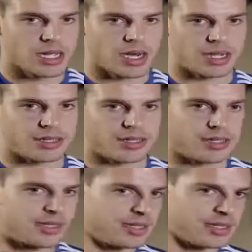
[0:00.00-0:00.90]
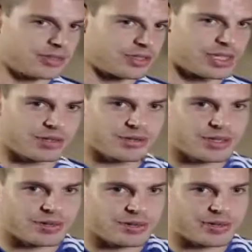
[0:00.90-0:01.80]
And again, on
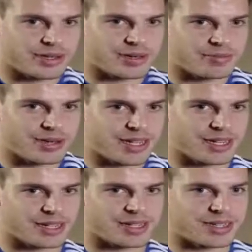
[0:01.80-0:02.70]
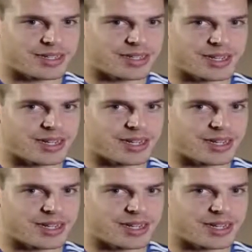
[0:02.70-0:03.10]
Saturday we were playing a